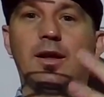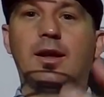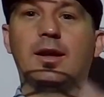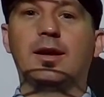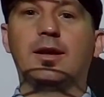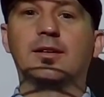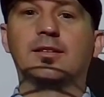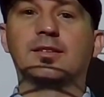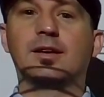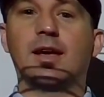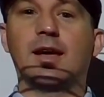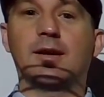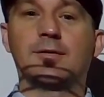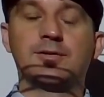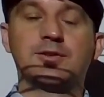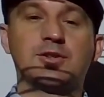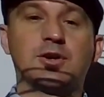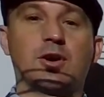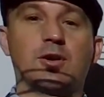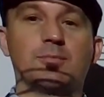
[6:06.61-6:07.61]
is F
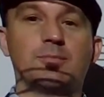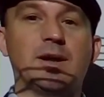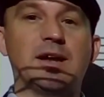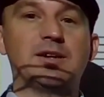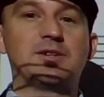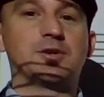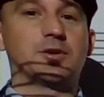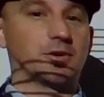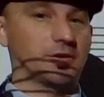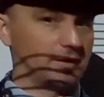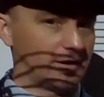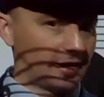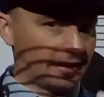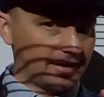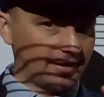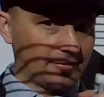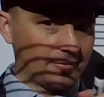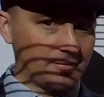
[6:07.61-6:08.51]
sharp major, not F